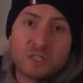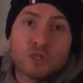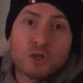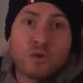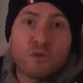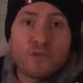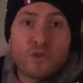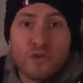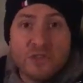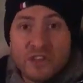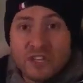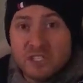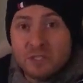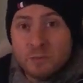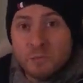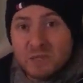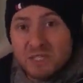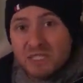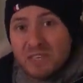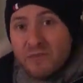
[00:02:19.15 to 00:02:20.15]
So for this
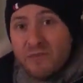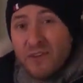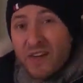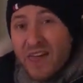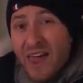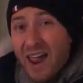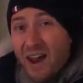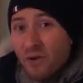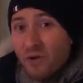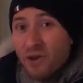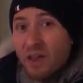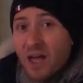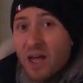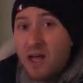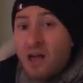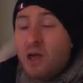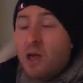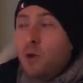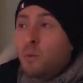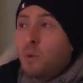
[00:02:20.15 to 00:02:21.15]
specific
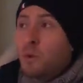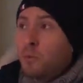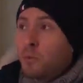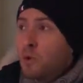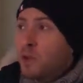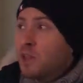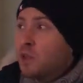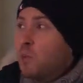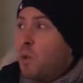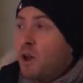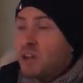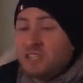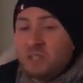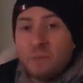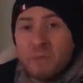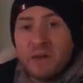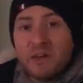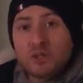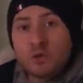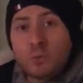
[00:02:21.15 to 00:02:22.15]
area, we really wanted to
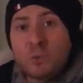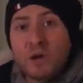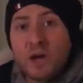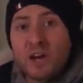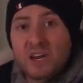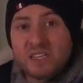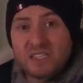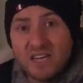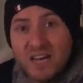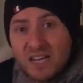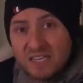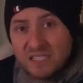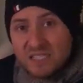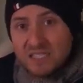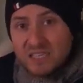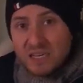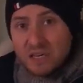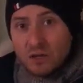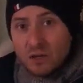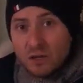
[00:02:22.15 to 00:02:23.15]
make sure we got a tight
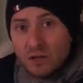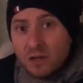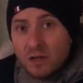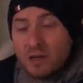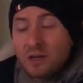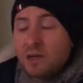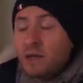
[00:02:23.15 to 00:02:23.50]
seal.